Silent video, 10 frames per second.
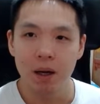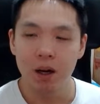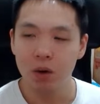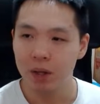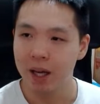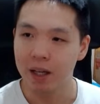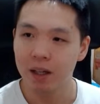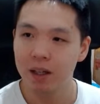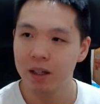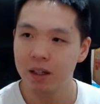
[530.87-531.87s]
Okay,
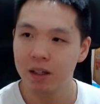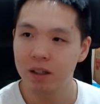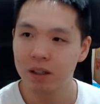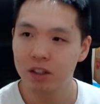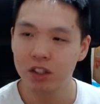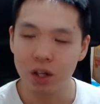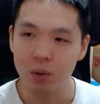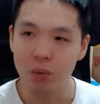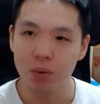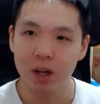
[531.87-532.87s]
so
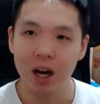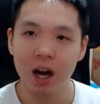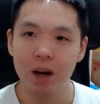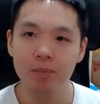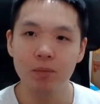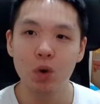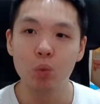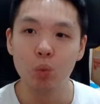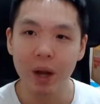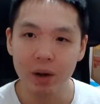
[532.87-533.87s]
um,
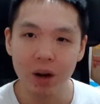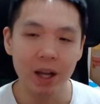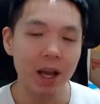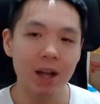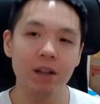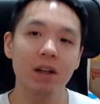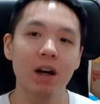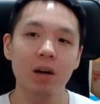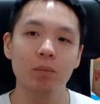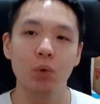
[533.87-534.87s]
where I ended
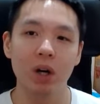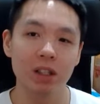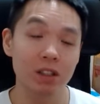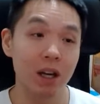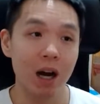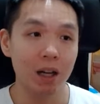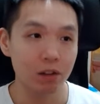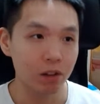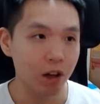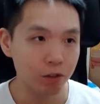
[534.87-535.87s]
up was I
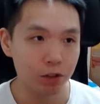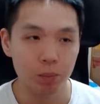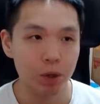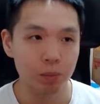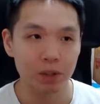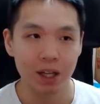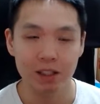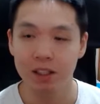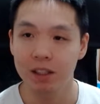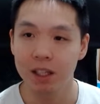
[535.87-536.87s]
loved
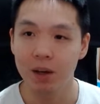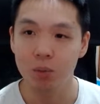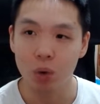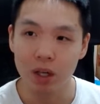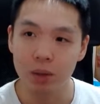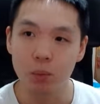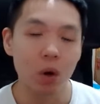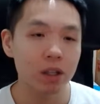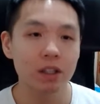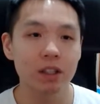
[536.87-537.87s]
perplexity, and what I
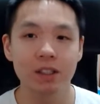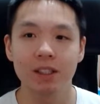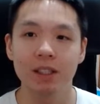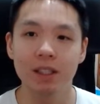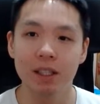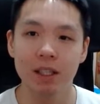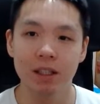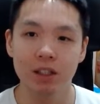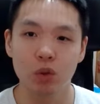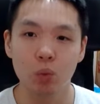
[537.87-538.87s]
wanted to see
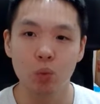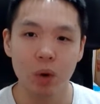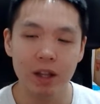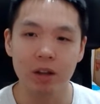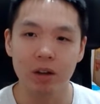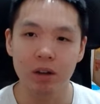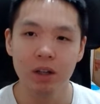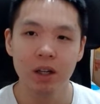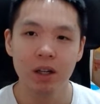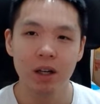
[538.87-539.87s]
is whether
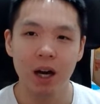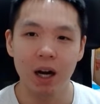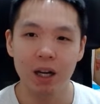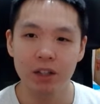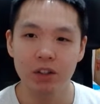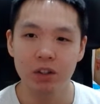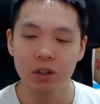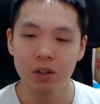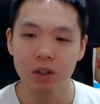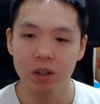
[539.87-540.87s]
I
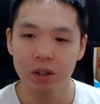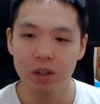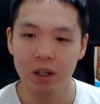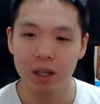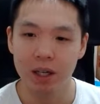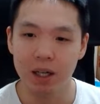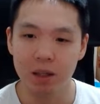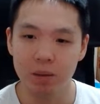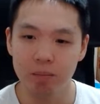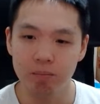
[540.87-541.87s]
could
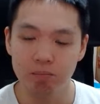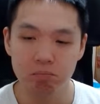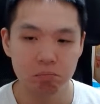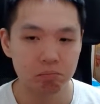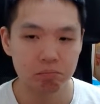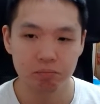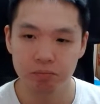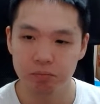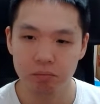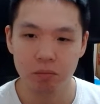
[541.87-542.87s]
um,
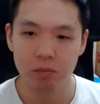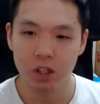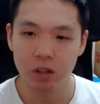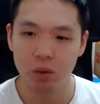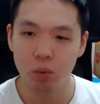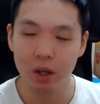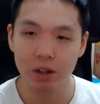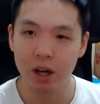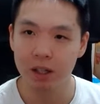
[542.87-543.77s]
whether I